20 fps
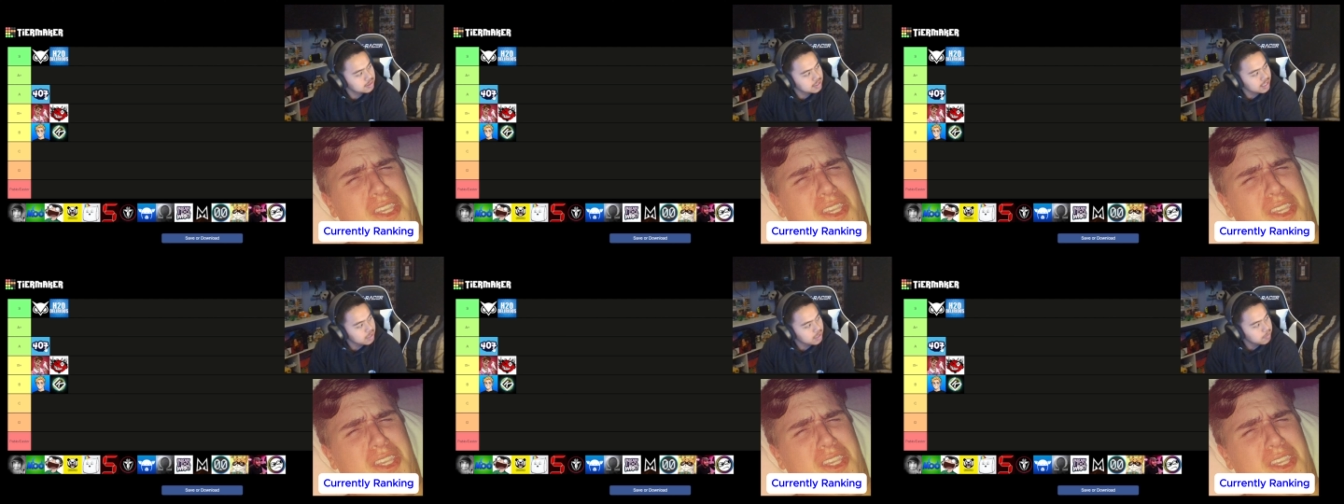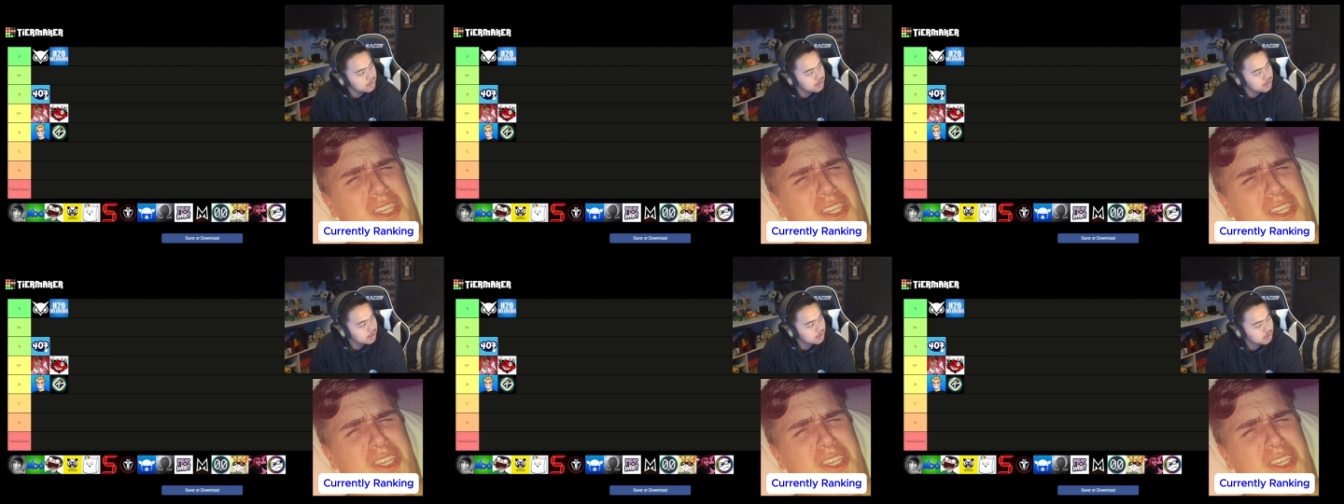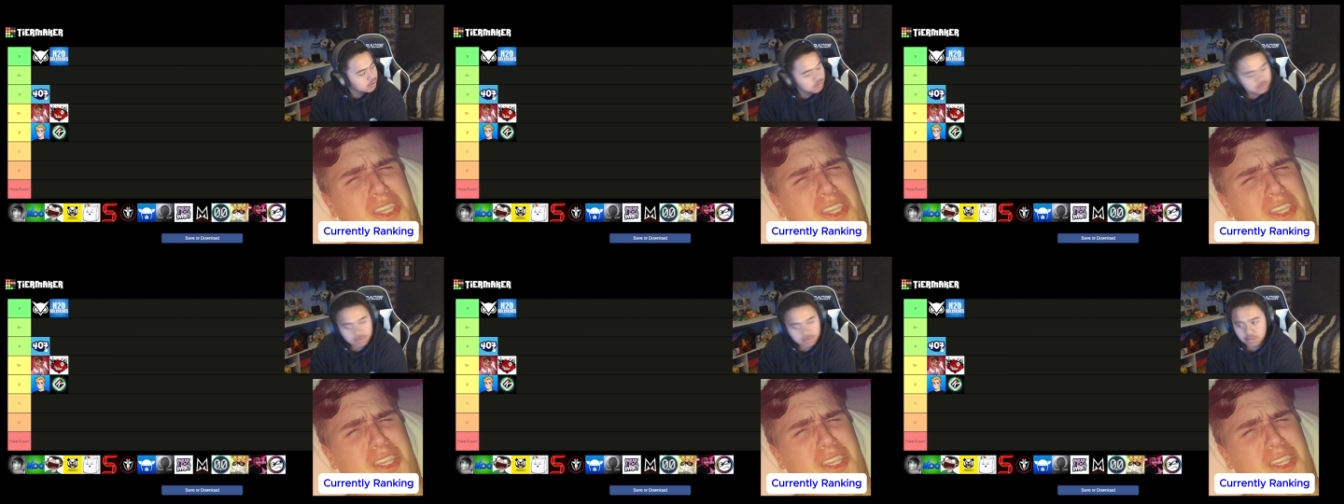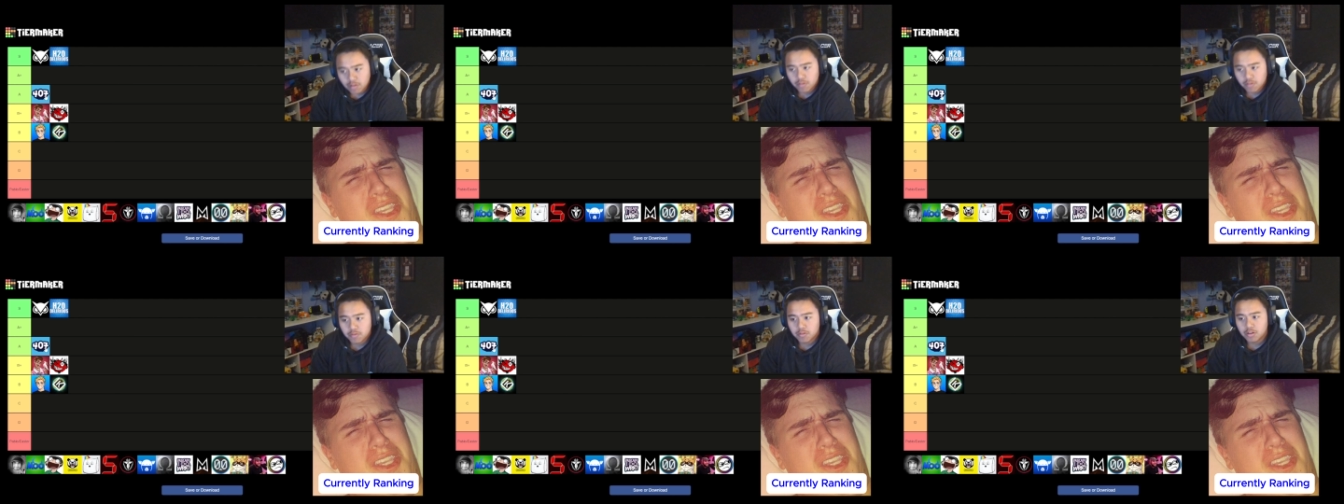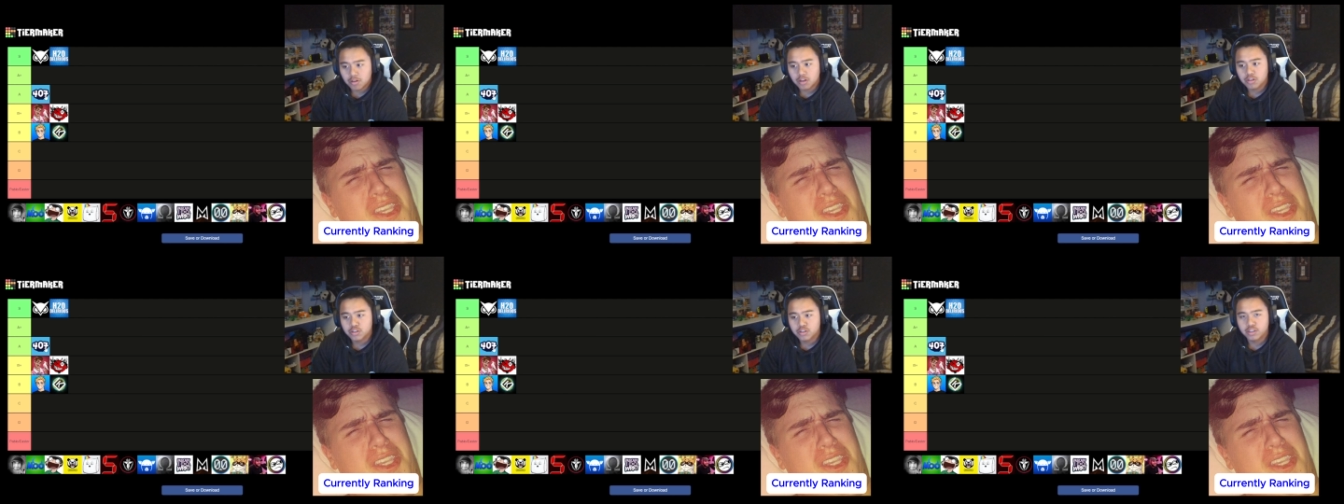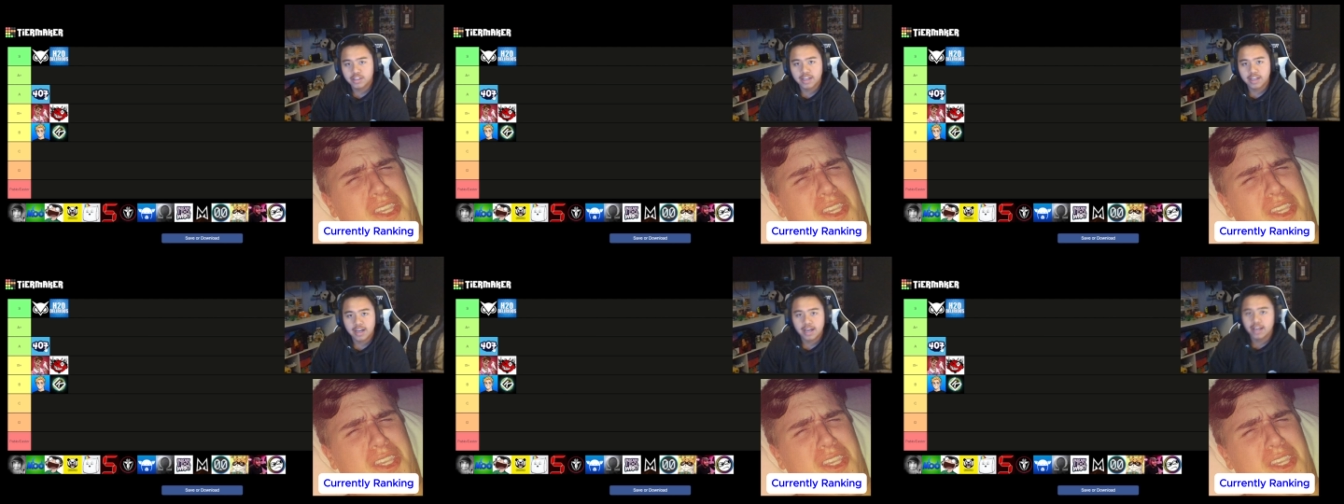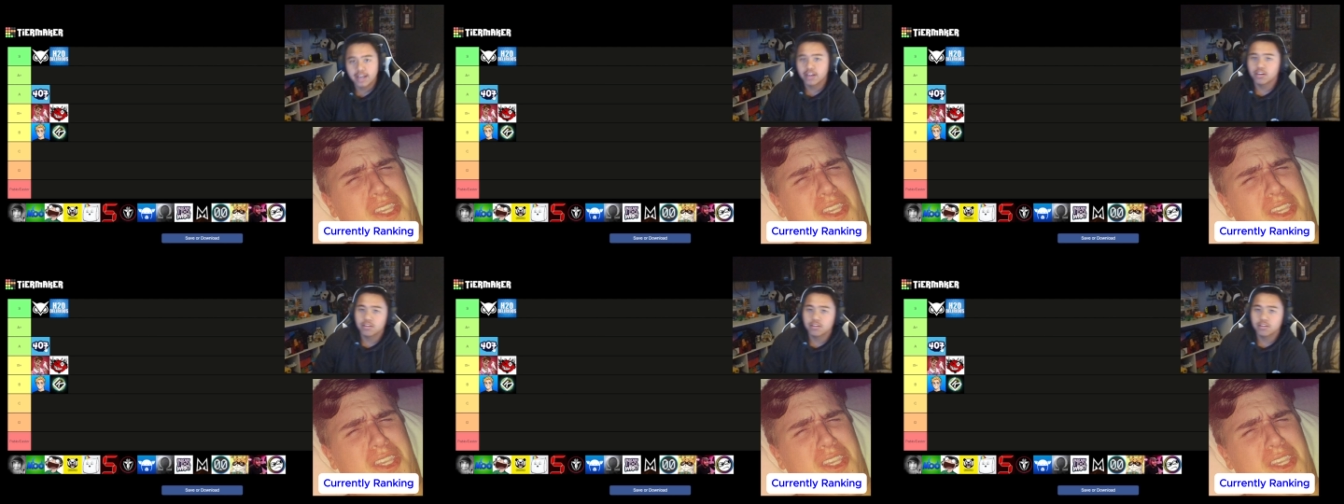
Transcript: Gaming, overall good guy,